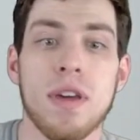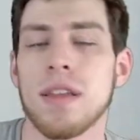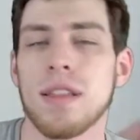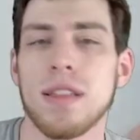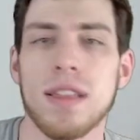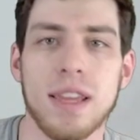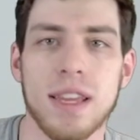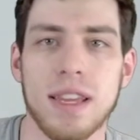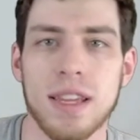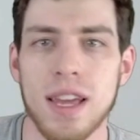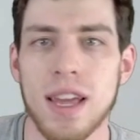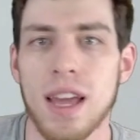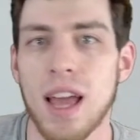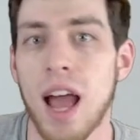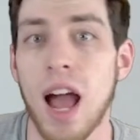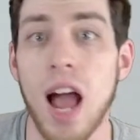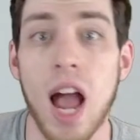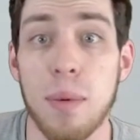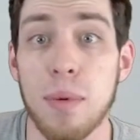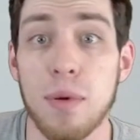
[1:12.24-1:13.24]
like,
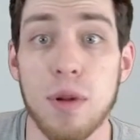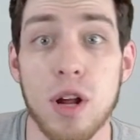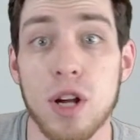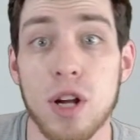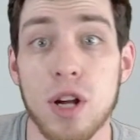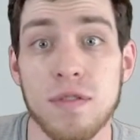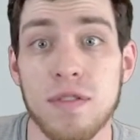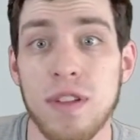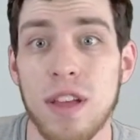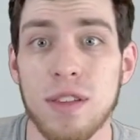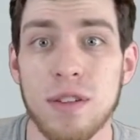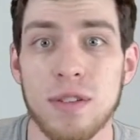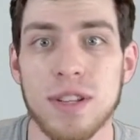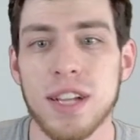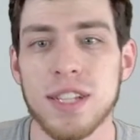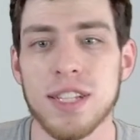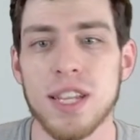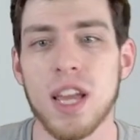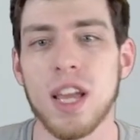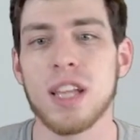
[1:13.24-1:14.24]
high production value
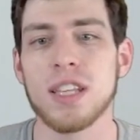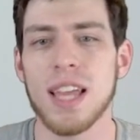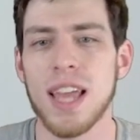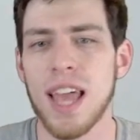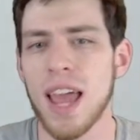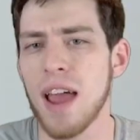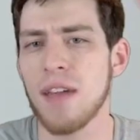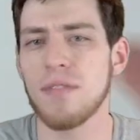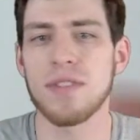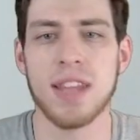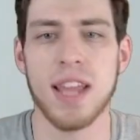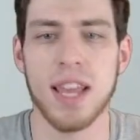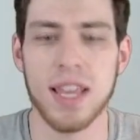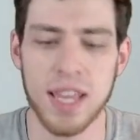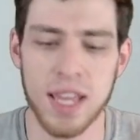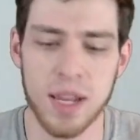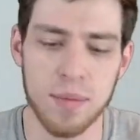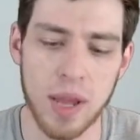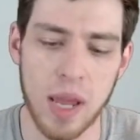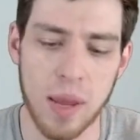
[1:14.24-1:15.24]
deck tech, because I have the deck
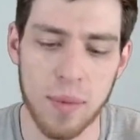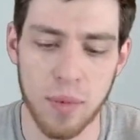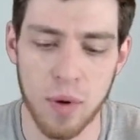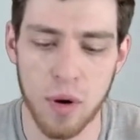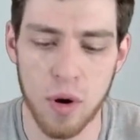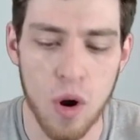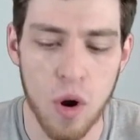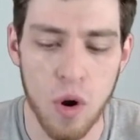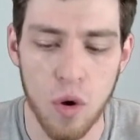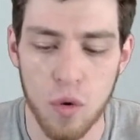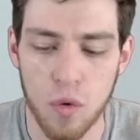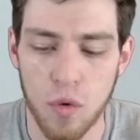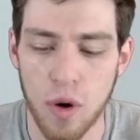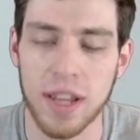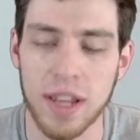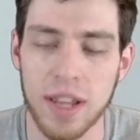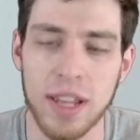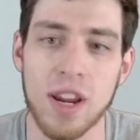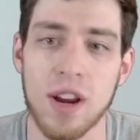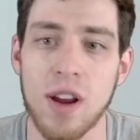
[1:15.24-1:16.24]
in paper right
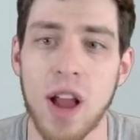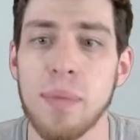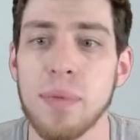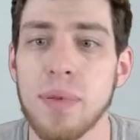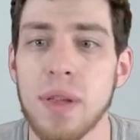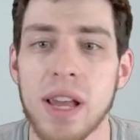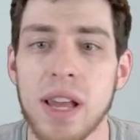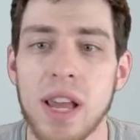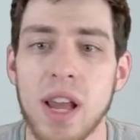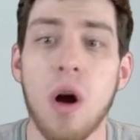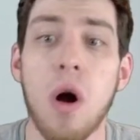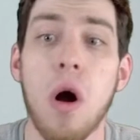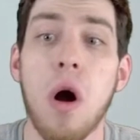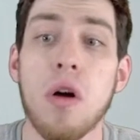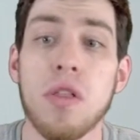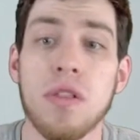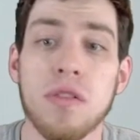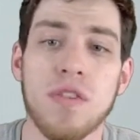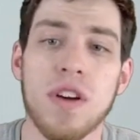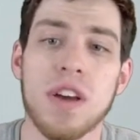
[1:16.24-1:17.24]
here. I play it all
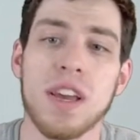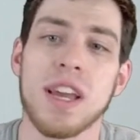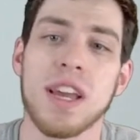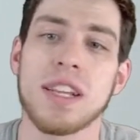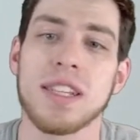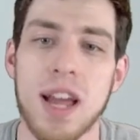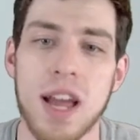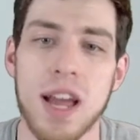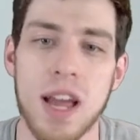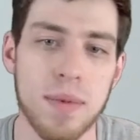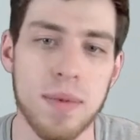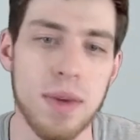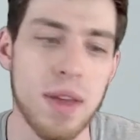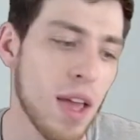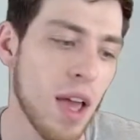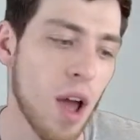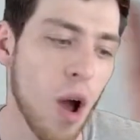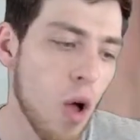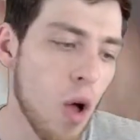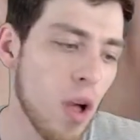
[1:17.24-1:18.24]
the fucking time.
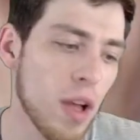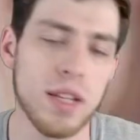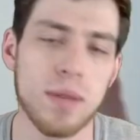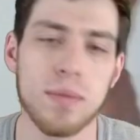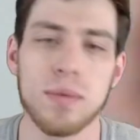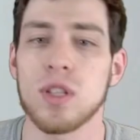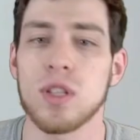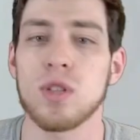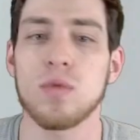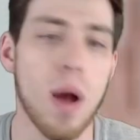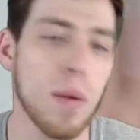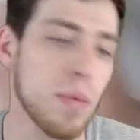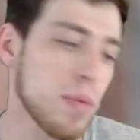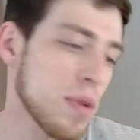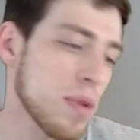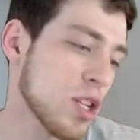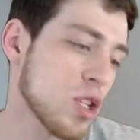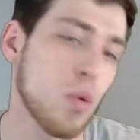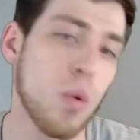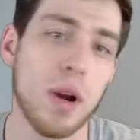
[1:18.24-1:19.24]
All I did was swap
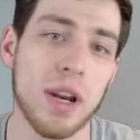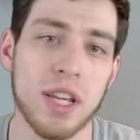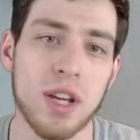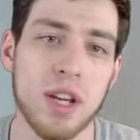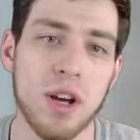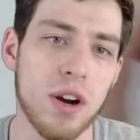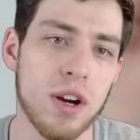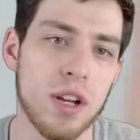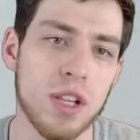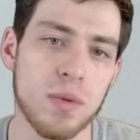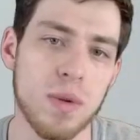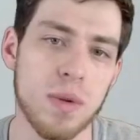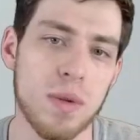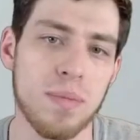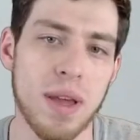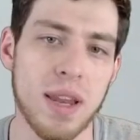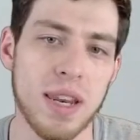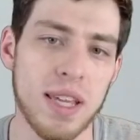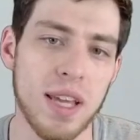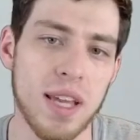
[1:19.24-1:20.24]
like 20 cards when
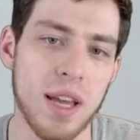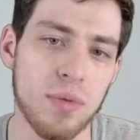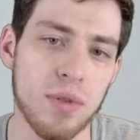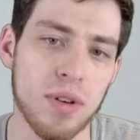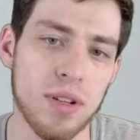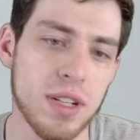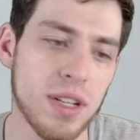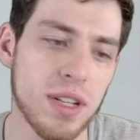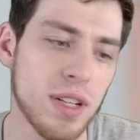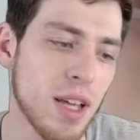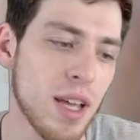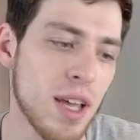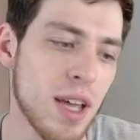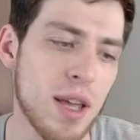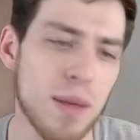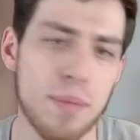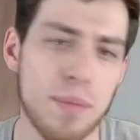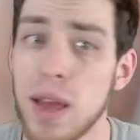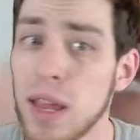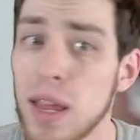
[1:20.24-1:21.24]
Bennie got printed.
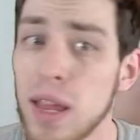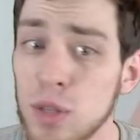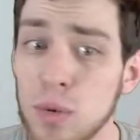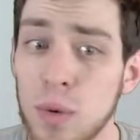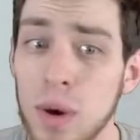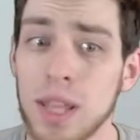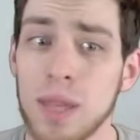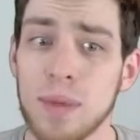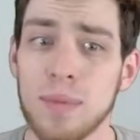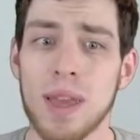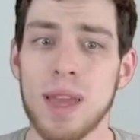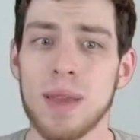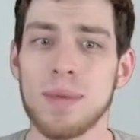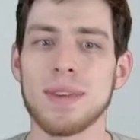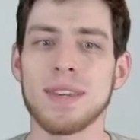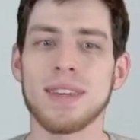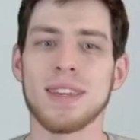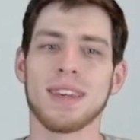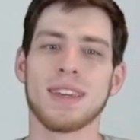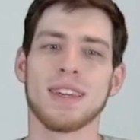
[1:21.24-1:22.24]
Bennie 20,
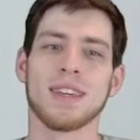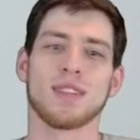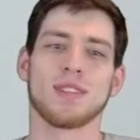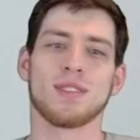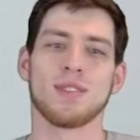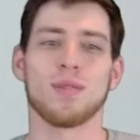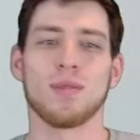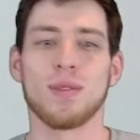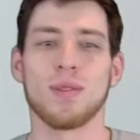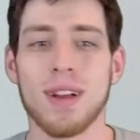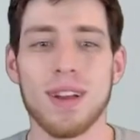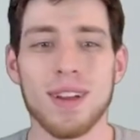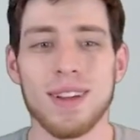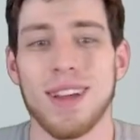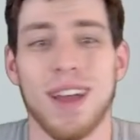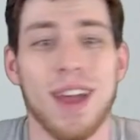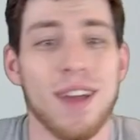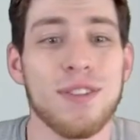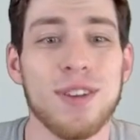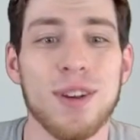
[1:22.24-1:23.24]
baby. So
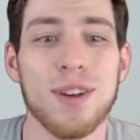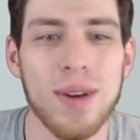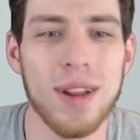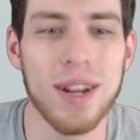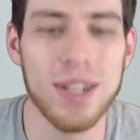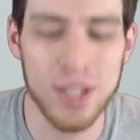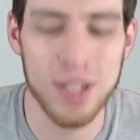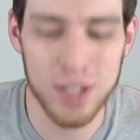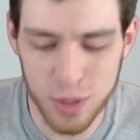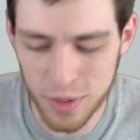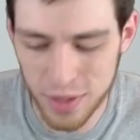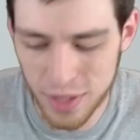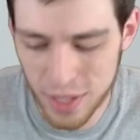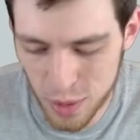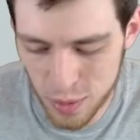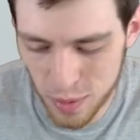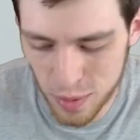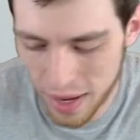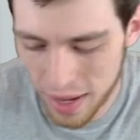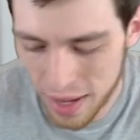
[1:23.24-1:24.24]
I figured, why not just do it this
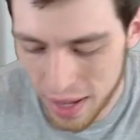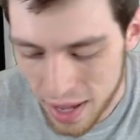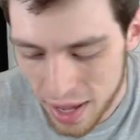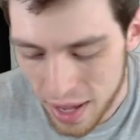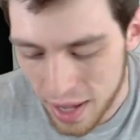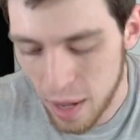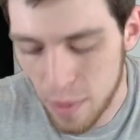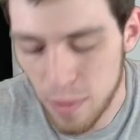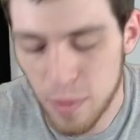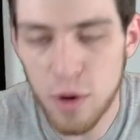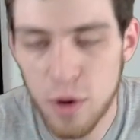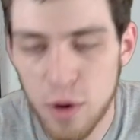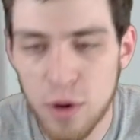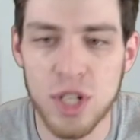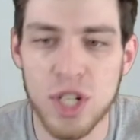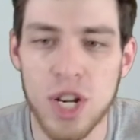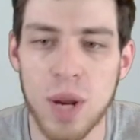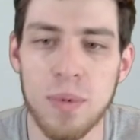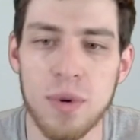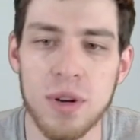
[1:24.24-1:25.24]
way? Emeria
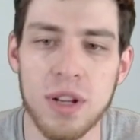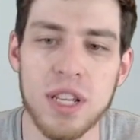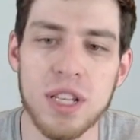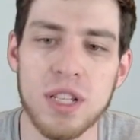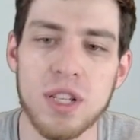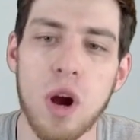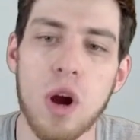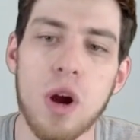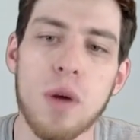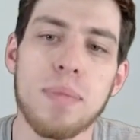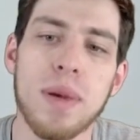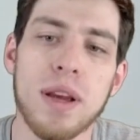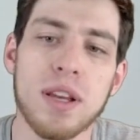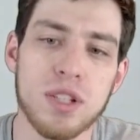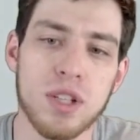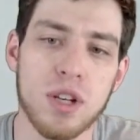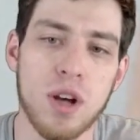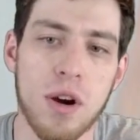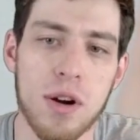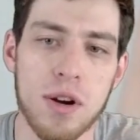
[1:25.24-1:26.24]
Shepherd is our best
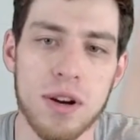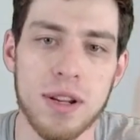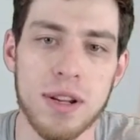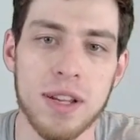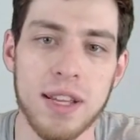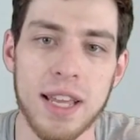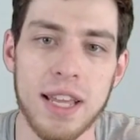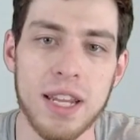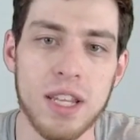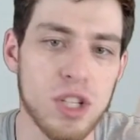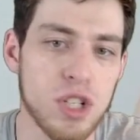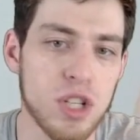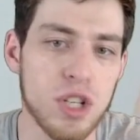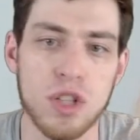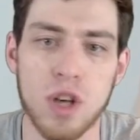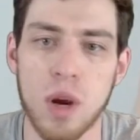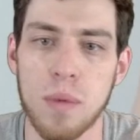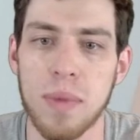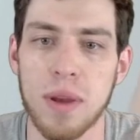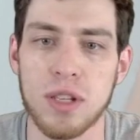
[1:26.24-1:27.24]
card. It is just
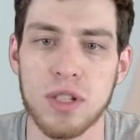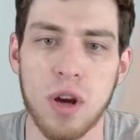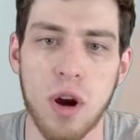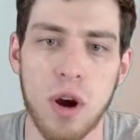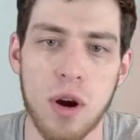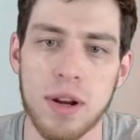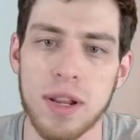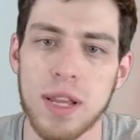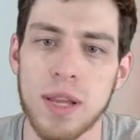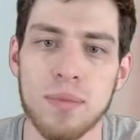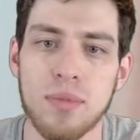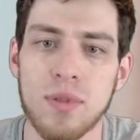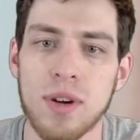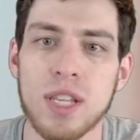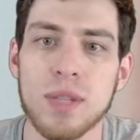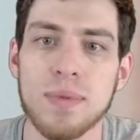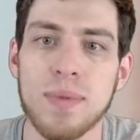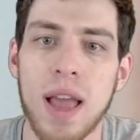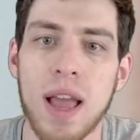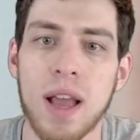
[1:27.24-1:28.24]
our best card. It
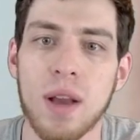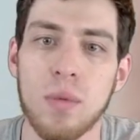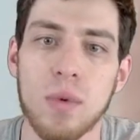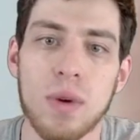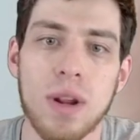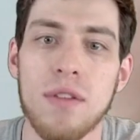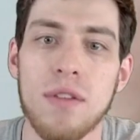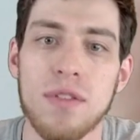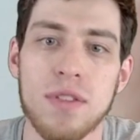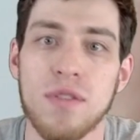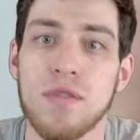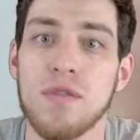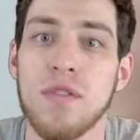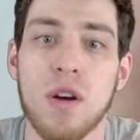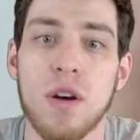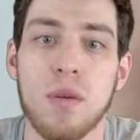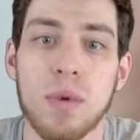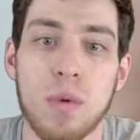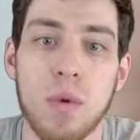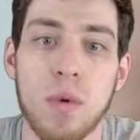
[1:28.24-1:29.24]
brings back whatever the
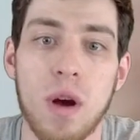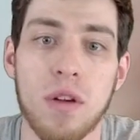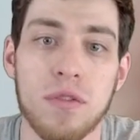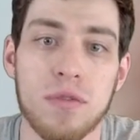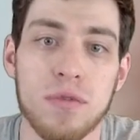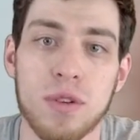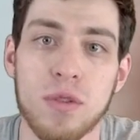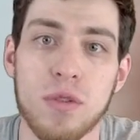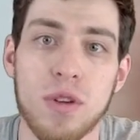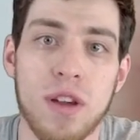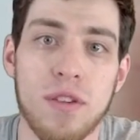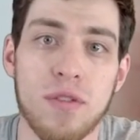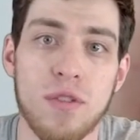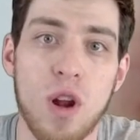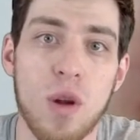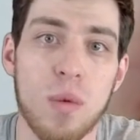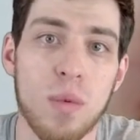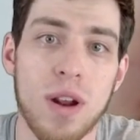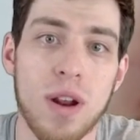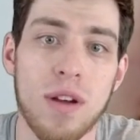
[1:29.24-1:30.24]
fuck we want from the
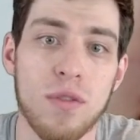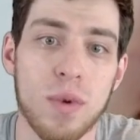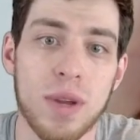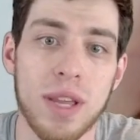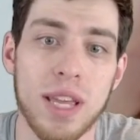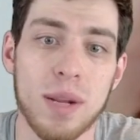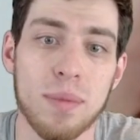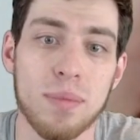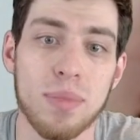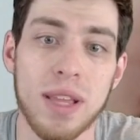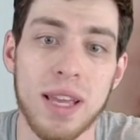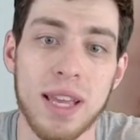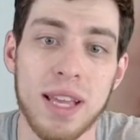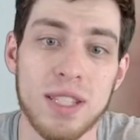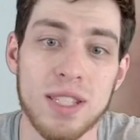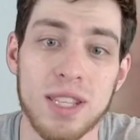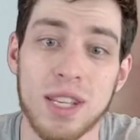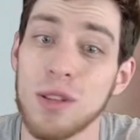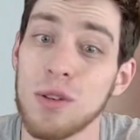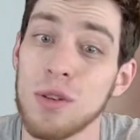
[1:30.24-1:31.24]
graveyard whenever we get a
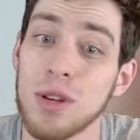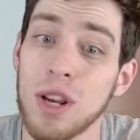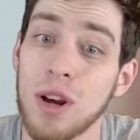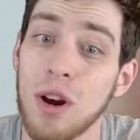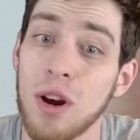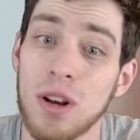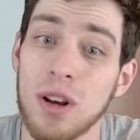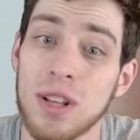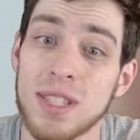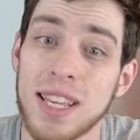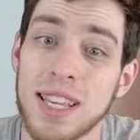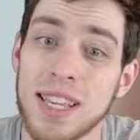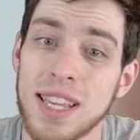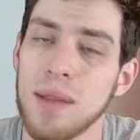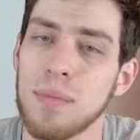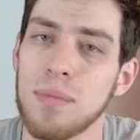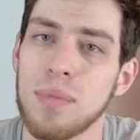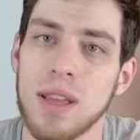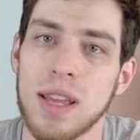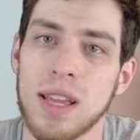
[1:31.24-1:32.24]
plains, including cards that
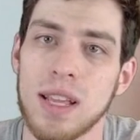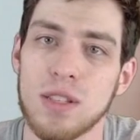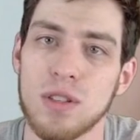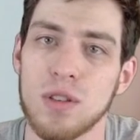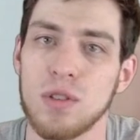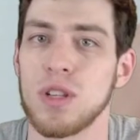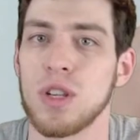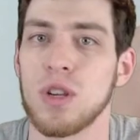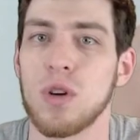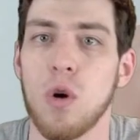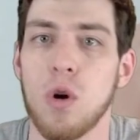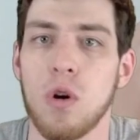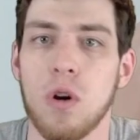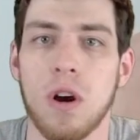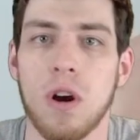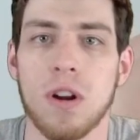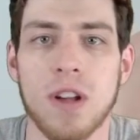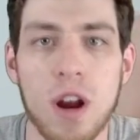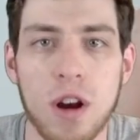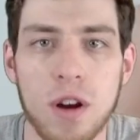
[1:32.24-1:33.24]
get plains, using Core
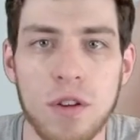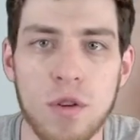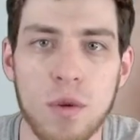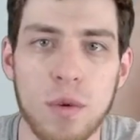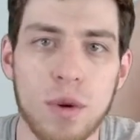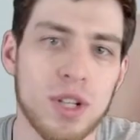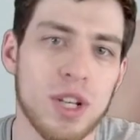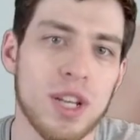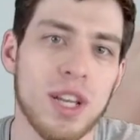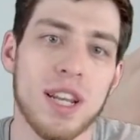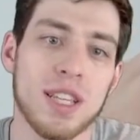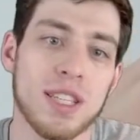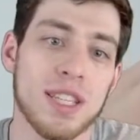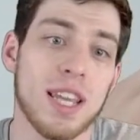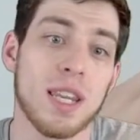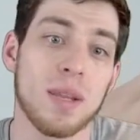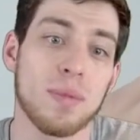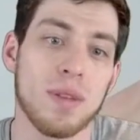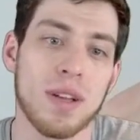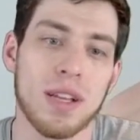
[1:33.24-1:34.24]
Cartographer, which can get us
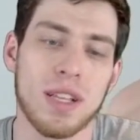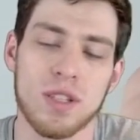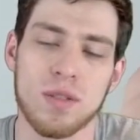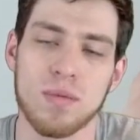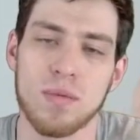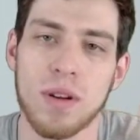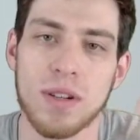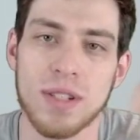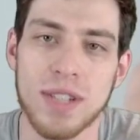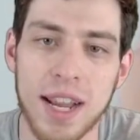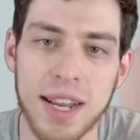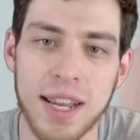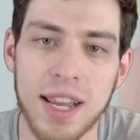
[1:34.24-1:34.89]
any plains from our deck,